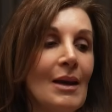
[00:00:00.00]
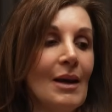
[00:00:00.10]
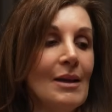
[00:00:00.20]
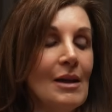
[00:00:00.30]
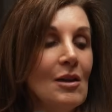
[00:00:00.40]

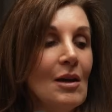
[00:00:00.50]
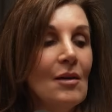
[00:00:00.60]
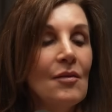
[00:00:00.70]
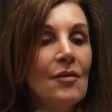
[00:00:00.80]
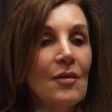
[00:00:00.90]
And then you
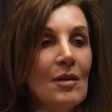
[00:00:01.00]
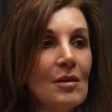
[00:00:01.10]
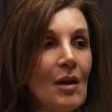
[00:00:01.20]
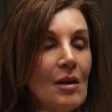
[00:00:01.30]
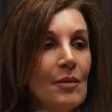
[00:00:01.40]
have
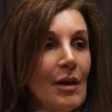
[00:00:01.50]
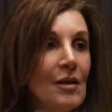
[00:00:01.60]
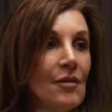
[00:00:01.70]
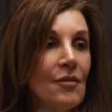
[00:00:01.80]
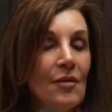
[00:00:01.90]

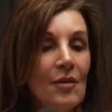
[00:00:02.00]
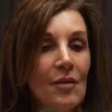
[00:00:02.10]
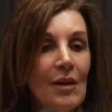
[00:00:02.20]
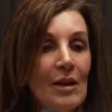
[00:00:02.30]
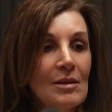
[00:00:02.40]
non-ablative
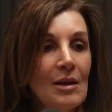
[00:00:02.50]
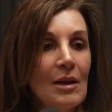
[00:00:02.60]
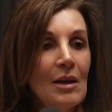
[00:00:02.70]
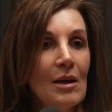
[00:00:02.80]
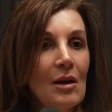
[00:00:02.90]
things
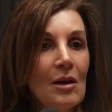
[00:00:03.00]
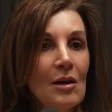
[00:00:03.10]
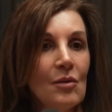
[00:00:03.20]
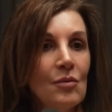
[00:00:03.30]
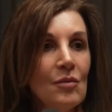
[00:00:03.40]
like
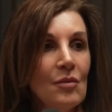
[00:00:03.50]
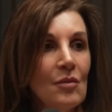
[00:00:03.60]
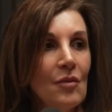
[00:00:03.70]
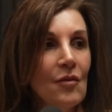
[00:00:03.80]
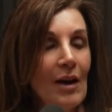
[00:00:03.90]
uh,
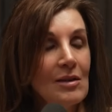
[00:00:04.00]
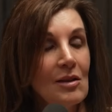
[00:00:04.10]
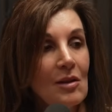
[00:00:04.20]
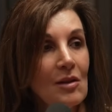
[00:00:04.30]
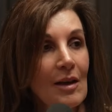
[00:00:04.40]

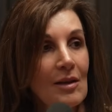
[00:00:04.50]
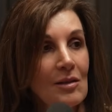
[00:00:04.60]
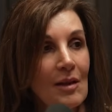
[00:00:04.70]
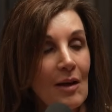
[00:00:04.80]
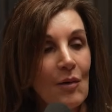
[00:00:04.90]
vascular
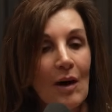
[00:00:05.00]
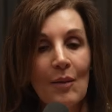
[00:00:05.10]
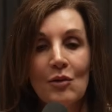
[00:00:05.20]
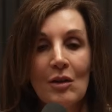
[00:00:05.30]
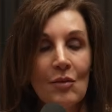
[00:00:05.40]
laser that will
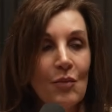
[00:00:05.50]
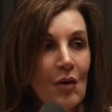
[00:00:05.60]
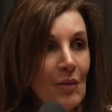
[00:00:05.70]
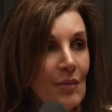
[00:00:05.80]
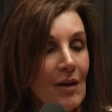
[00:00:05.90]
help treat
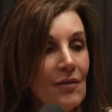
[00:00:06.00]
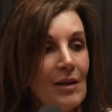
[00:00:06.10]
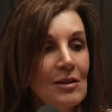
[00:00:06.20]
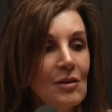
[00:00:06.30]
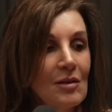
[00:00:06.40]
broken blood
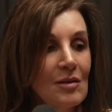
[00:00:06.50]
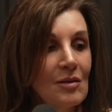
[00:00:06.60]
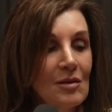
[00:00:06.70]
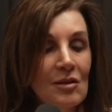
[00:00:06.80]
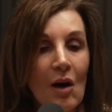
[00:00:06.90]
vessels,
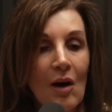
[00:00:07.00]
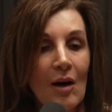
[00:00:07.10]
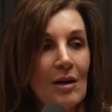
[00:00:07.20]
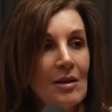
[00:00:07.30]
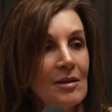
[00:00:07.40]

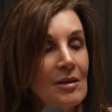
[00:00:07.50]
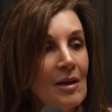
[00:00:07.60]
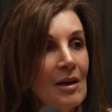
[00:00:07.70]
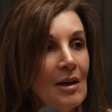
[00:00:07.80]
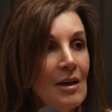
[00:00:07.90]
scars,
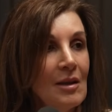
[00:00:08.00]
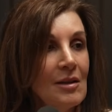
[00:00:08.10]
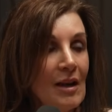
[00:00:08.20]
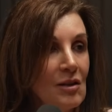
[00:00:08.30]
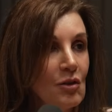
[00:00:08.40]

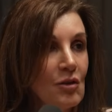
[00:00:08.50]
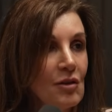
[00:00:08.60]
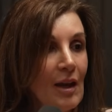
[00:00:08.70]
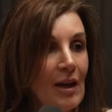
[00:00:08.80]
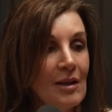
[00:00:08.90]
texture
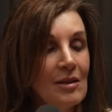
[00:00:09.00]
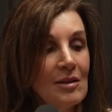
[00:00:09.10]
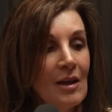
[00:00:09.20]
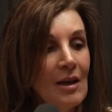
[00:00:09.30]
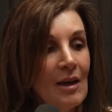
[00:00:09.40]
change.